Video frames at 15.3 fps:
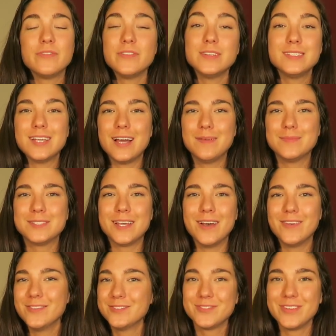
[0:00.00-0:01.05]
Fun times
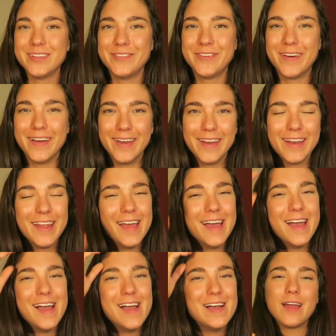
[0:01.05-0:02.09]
though, it was really fun.
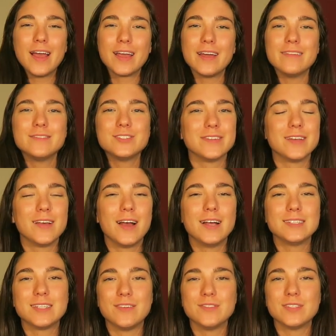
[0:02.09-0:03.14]
I kind of just
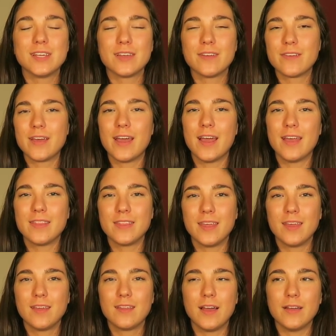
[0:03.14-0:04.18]
realized, I was like, okay, I
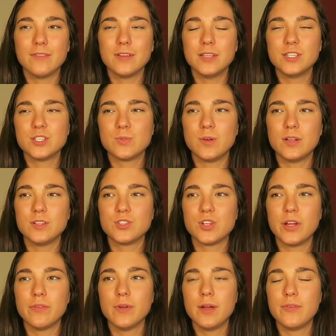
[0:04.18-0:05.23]
think I really just want to
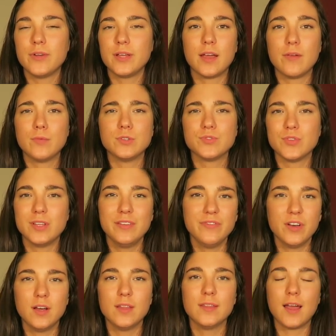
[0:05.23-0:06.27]
try rowing. It was really
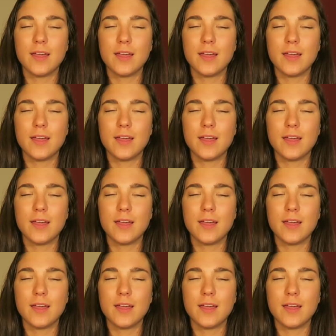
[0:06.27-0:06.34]
fun.